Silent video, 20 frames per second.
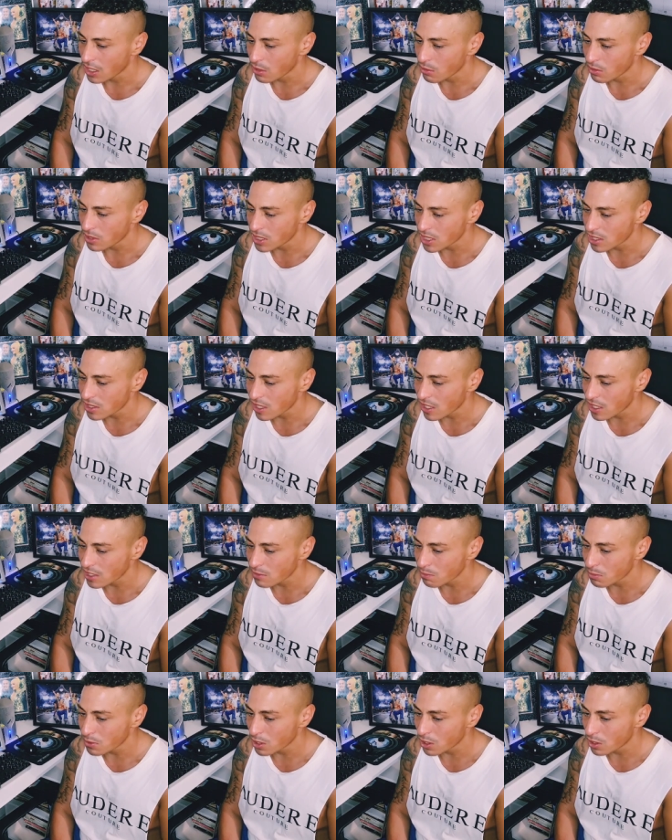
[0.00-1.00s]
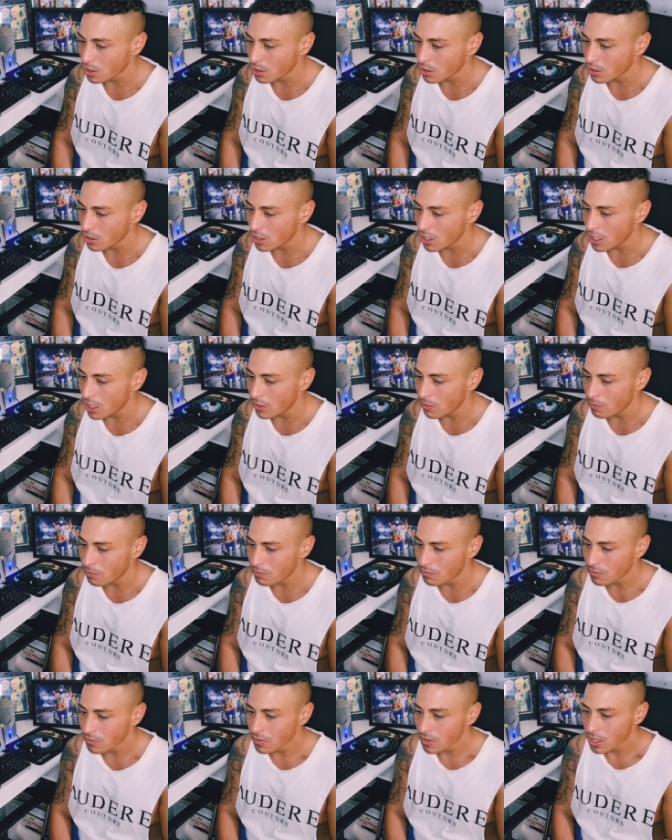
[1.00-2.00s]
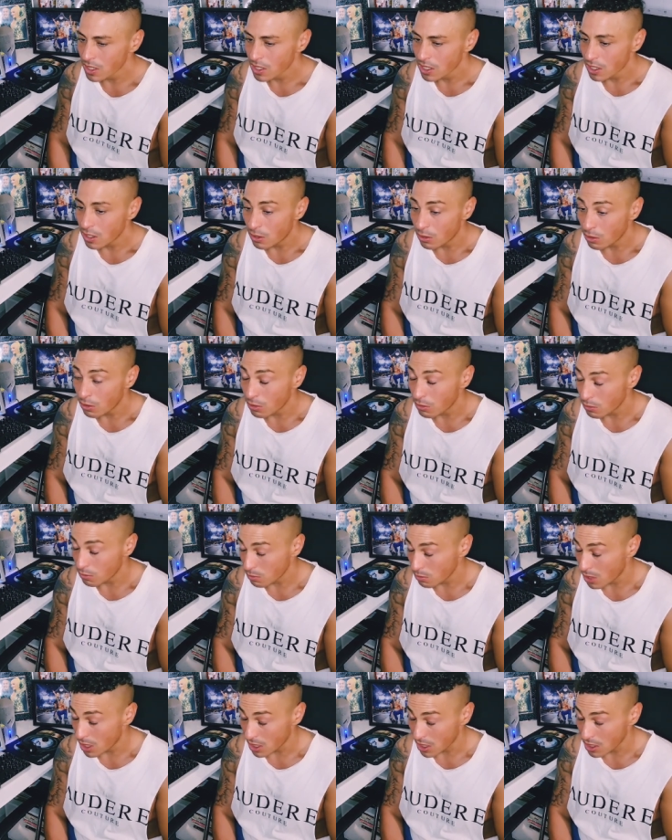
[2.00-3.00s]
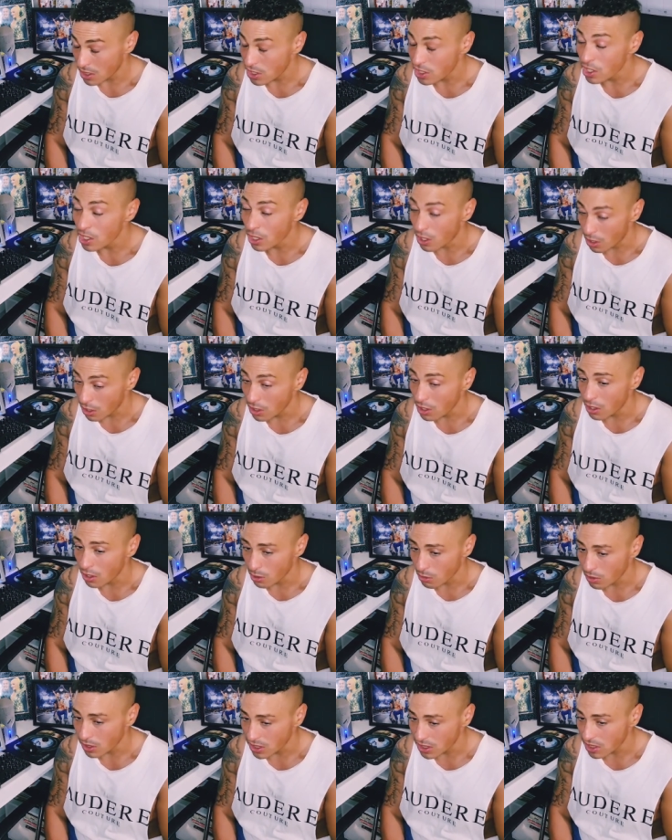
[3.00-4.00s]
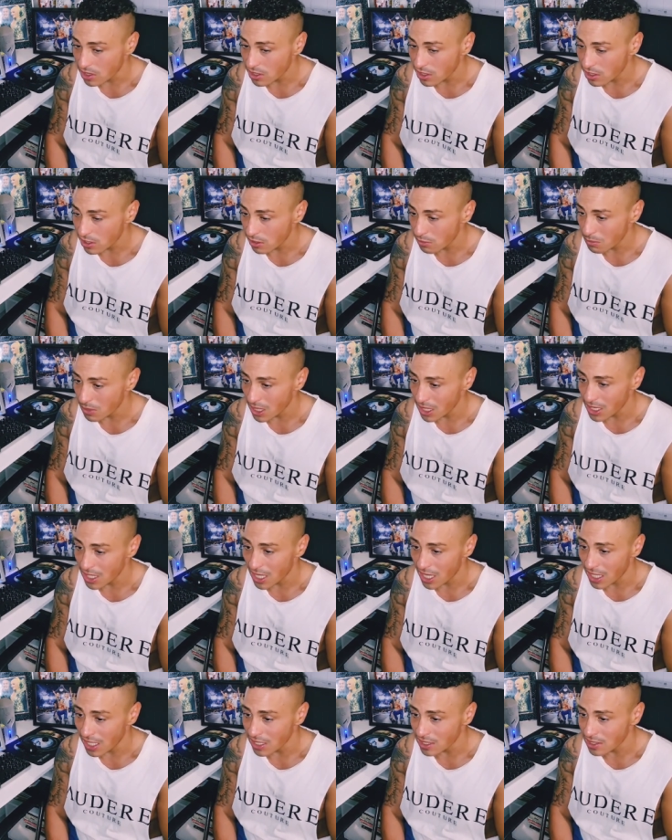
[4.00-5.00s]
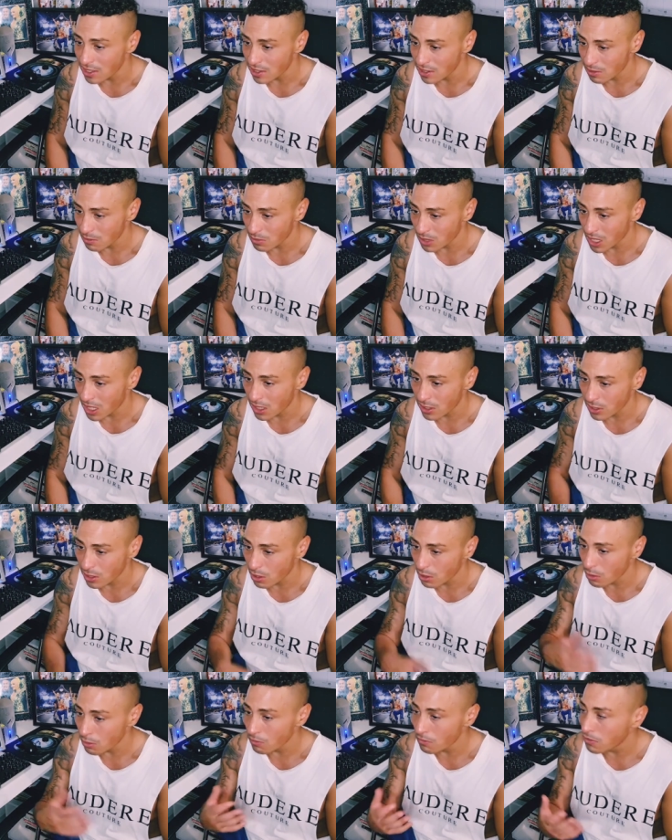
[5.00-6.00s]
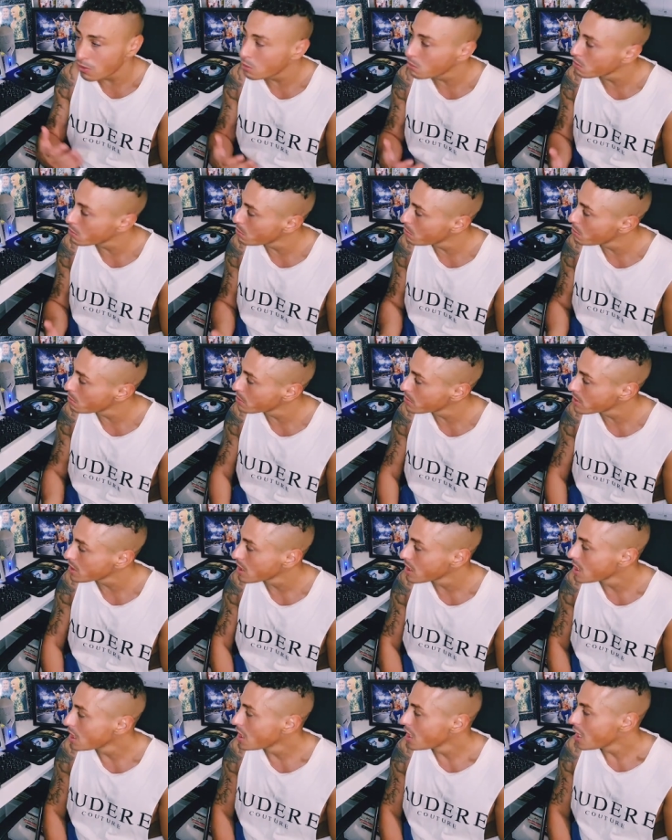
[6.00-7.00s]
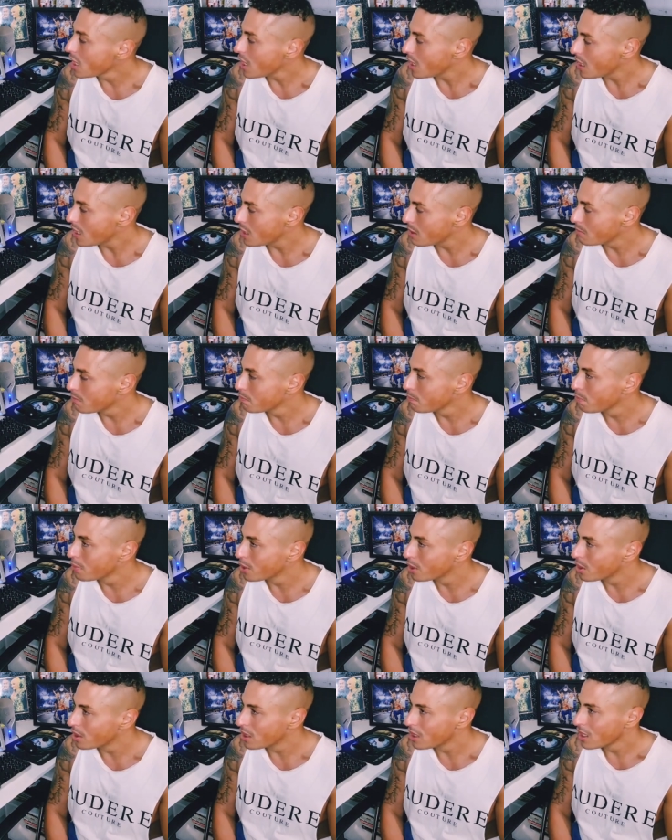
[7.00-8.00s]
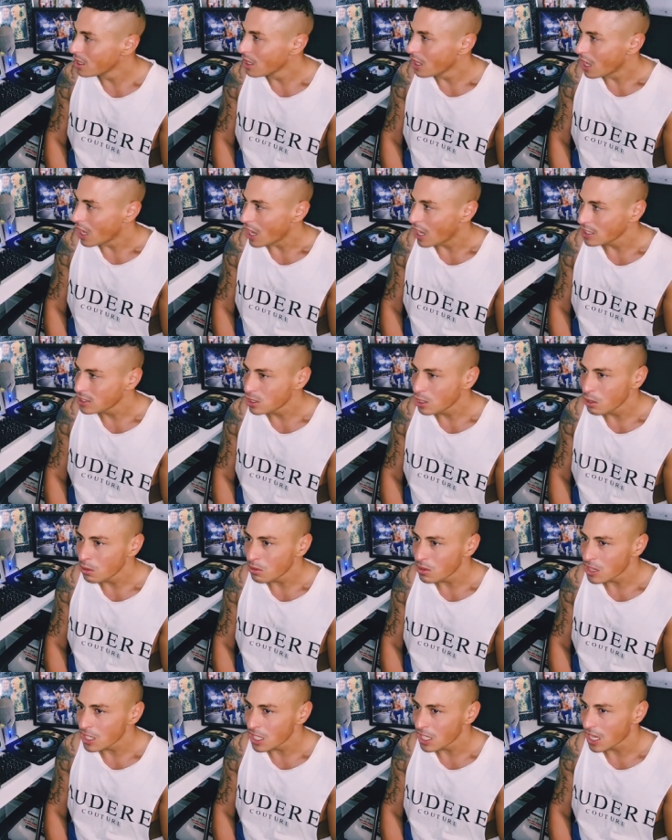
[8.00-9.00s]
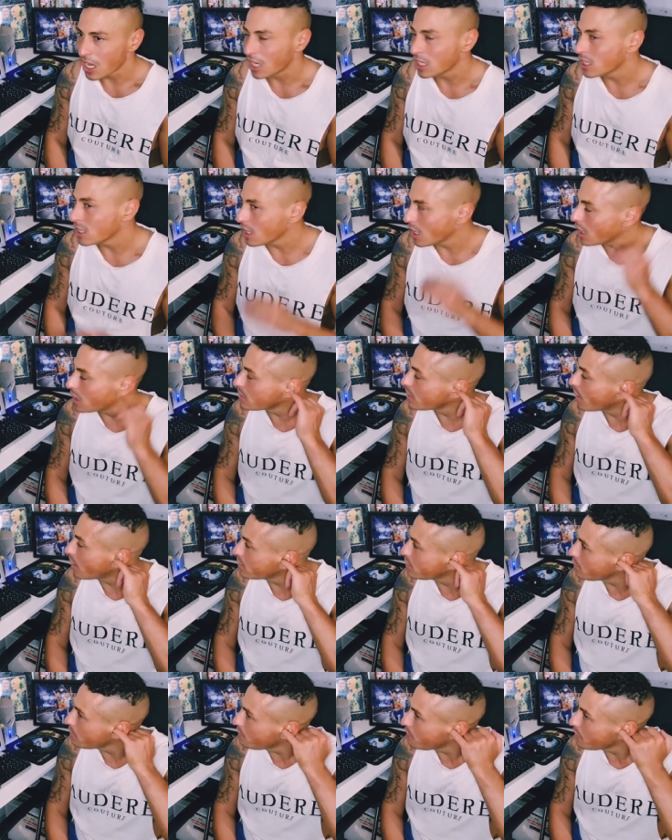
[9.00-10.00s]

of criticised Madonna, um, or rather, she got a lot of criticism in the 80s in regards to her vocals, um, but. I do think, and I, I, do